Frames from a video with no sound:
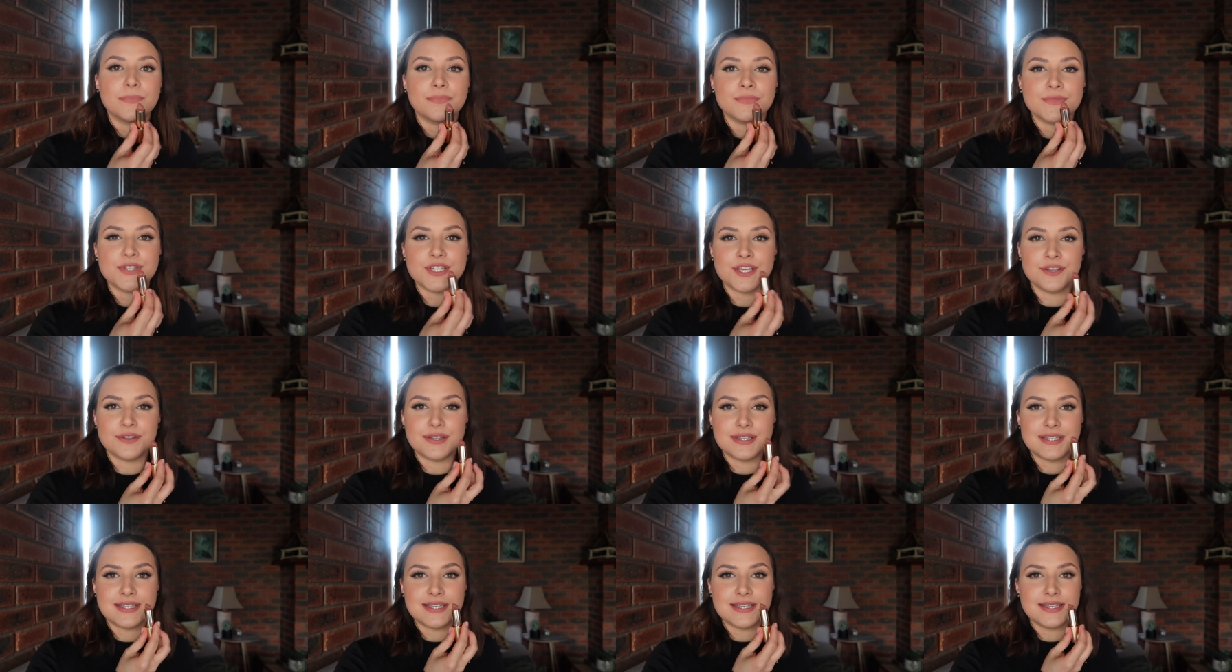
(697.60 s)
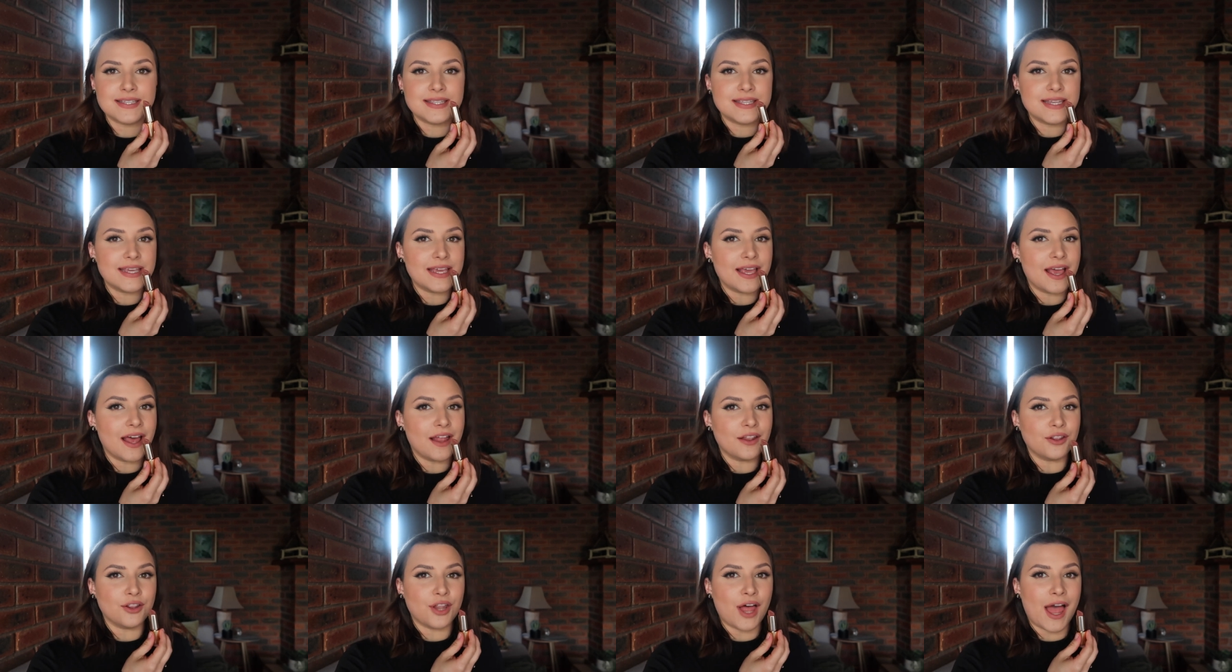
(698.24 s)
So this is the
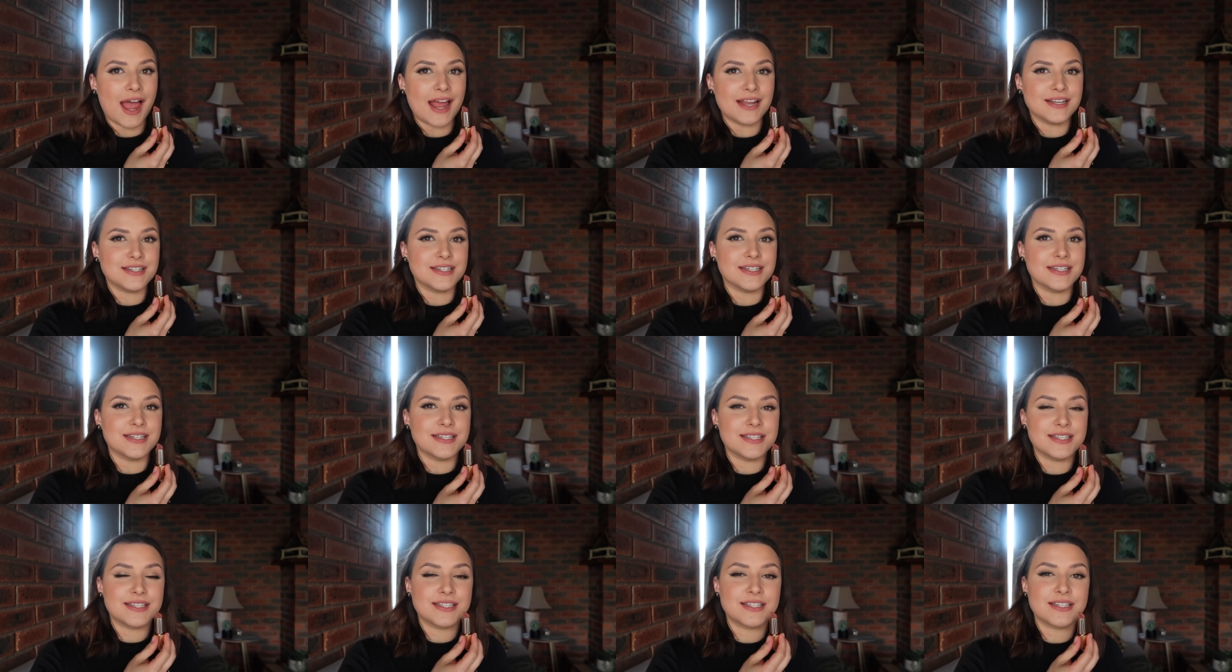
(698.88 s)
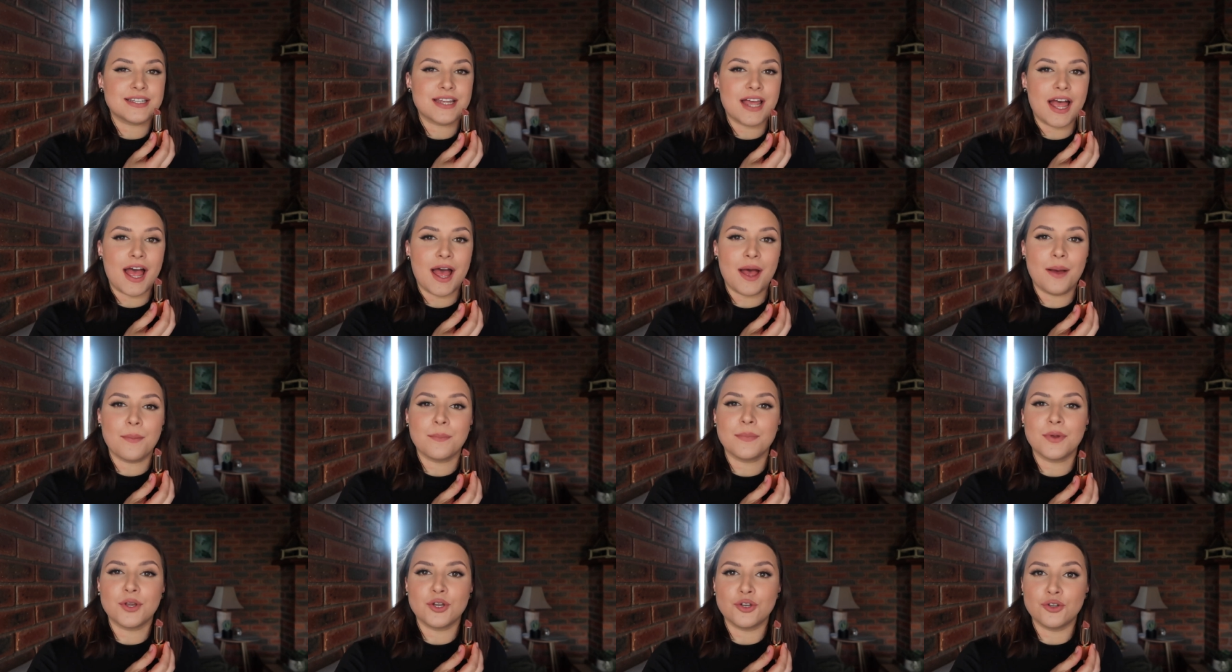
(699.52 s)
lightest
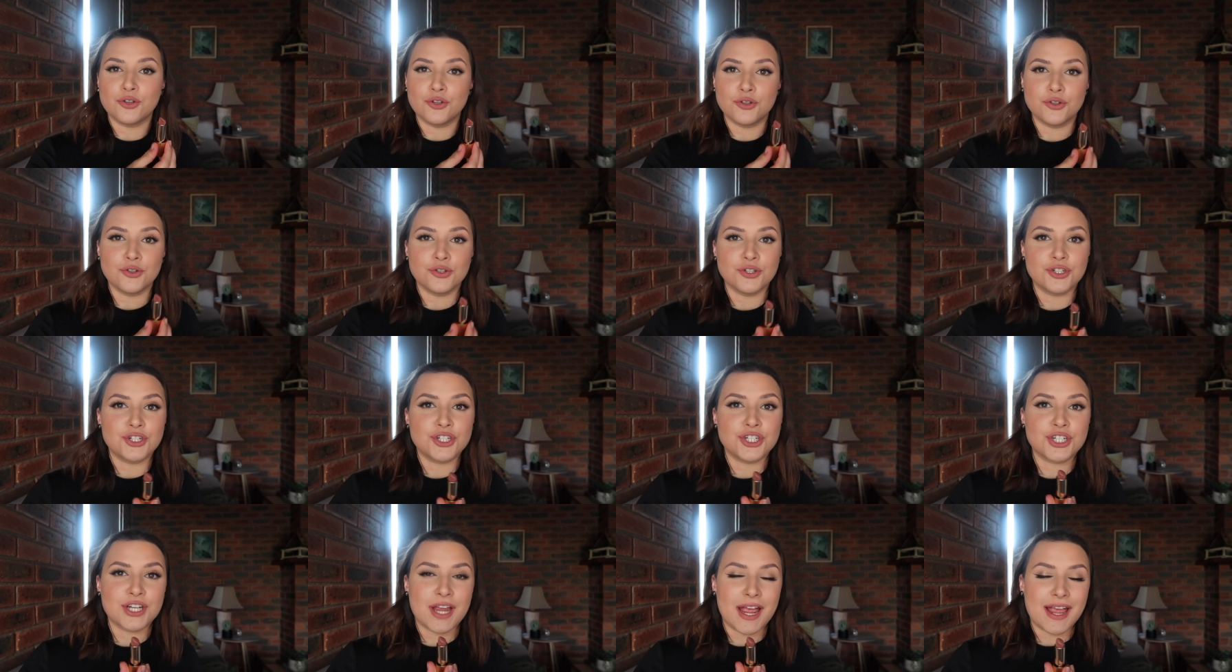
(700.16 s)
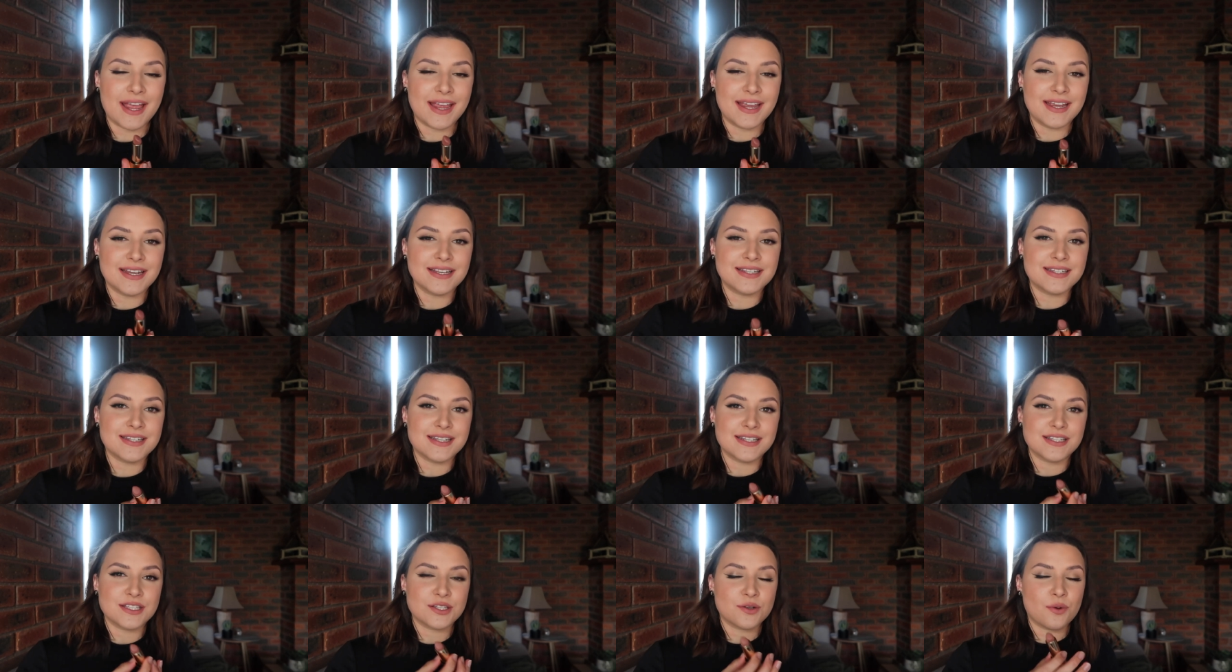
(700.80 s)
nude shade.
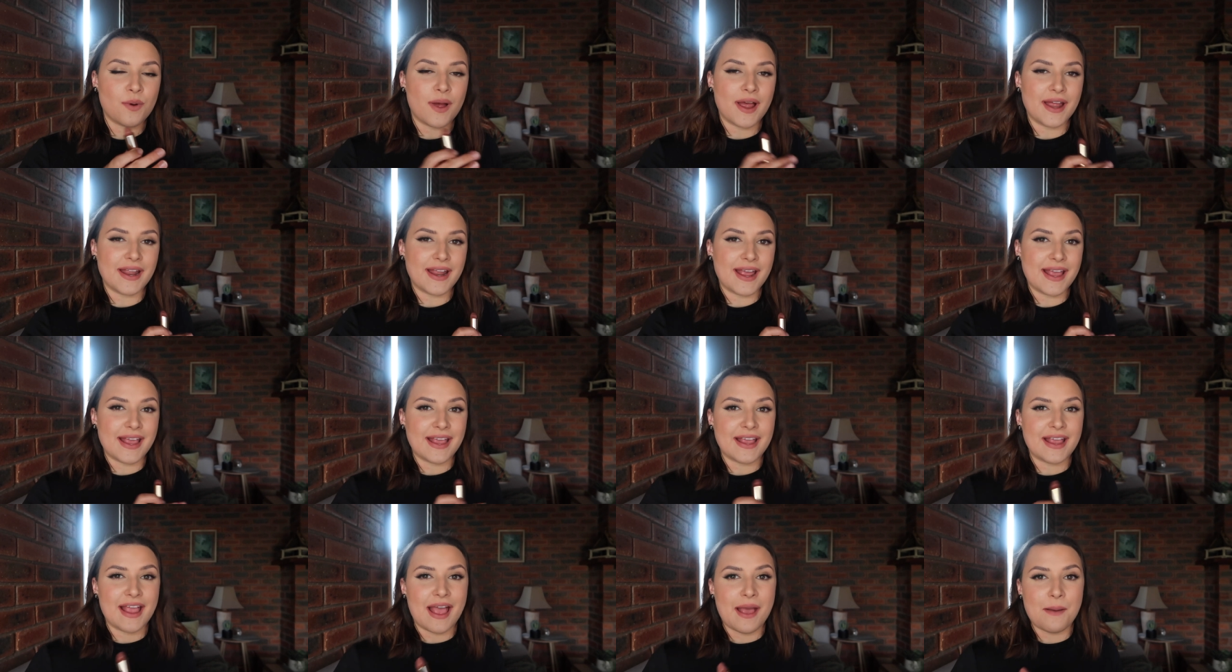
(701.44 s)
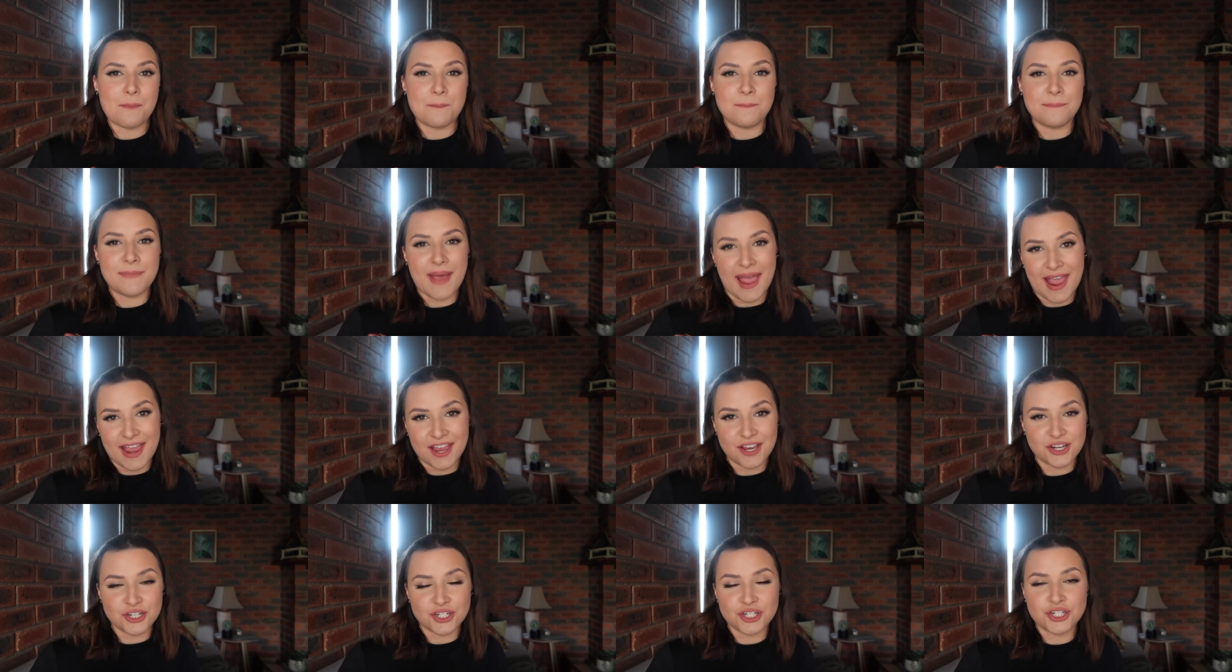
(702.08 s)
It's quite a
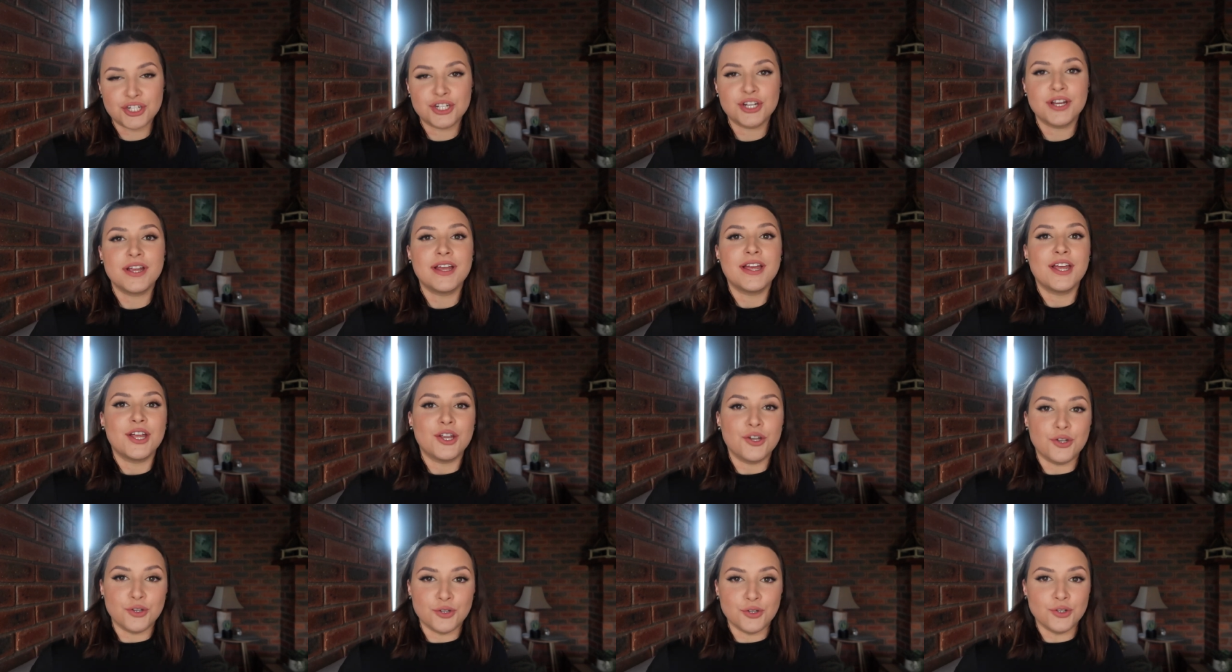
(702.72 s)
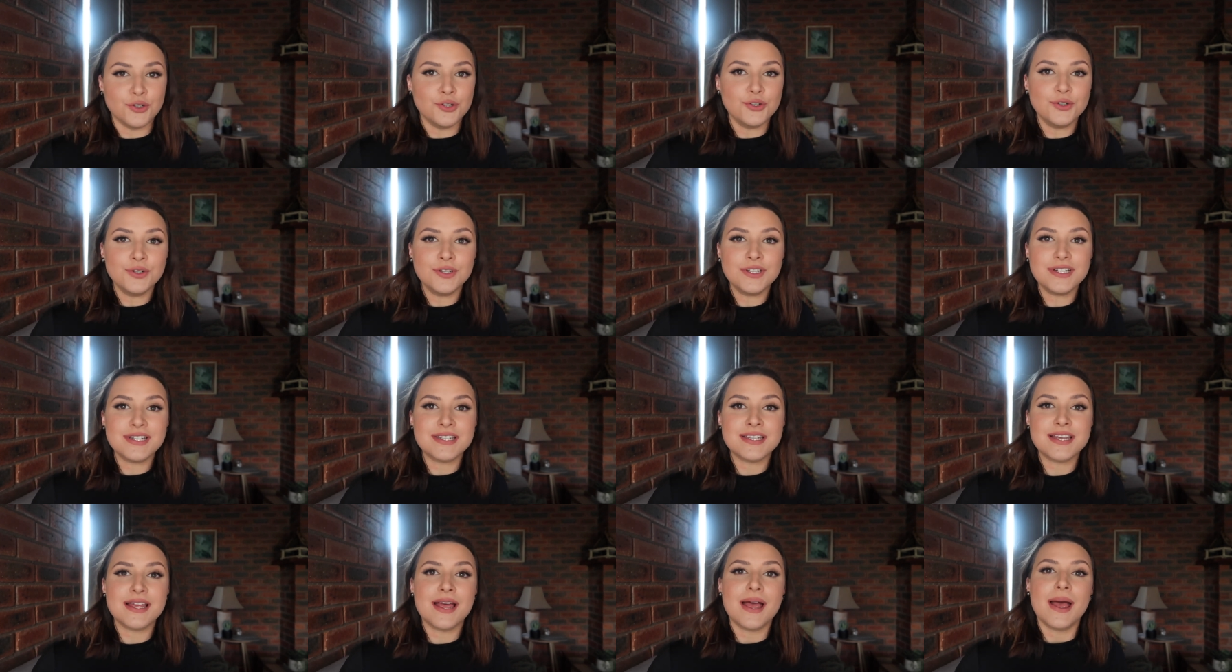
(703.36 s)
beige
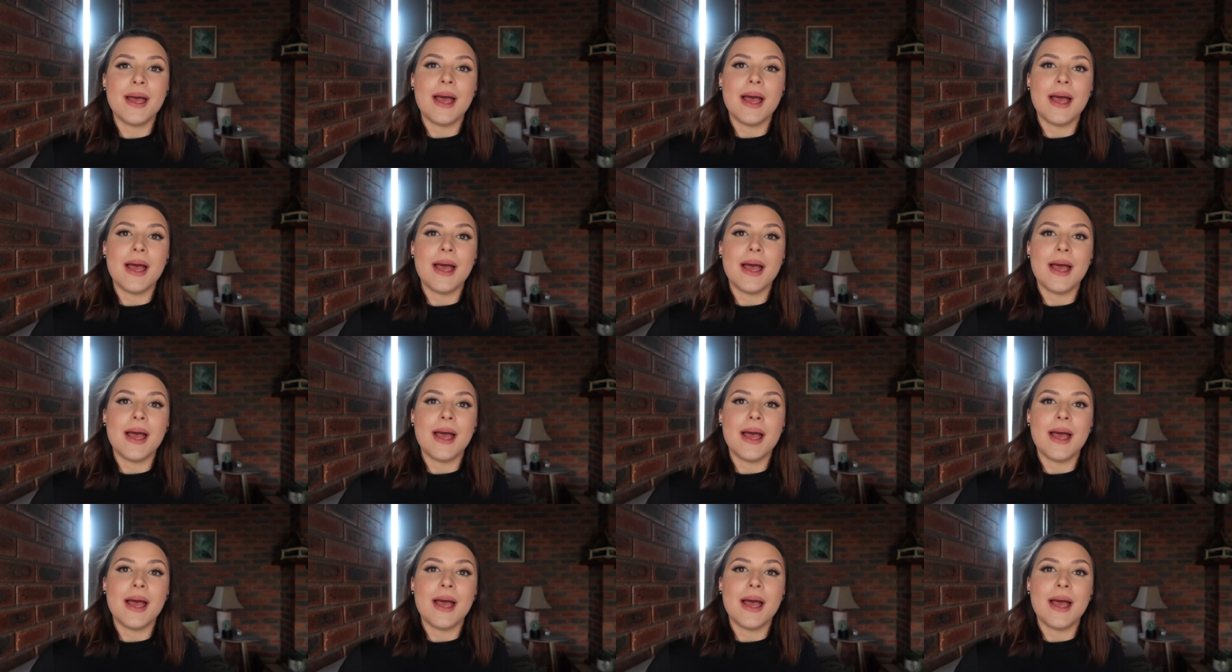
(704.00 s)
nude.